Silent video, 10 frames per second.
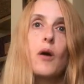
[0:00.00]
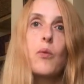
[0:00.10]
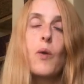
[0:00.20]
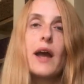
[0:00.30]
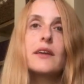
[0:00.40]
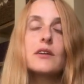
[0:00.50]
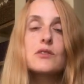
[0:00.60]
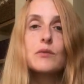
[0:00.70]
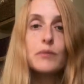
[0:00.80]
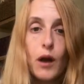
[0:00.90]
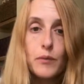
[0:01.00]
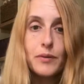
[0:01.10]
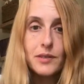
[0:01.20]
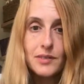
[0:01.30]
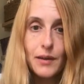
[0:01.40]
awareness and
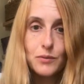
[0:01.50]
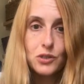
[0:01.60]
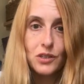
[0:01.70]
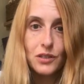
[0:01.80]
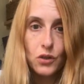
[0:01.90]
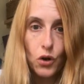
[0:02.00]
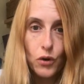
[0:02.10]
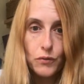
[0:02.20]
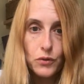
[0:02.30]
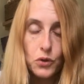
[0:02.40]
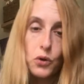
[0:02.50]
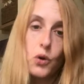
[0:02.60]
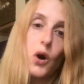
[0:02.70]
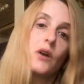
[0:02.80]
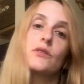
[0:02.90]
proprioception of
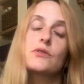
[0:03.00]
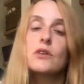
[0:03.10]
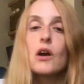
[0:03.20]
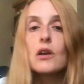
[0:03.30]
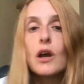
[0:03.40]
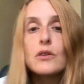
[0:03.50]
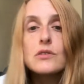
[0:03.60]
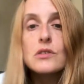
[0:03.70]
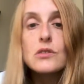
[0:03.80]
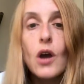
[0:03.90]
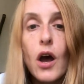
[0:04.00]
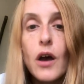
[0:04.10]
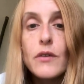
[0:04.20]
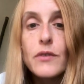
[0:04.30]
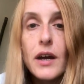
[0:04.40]
your scoliosis curve.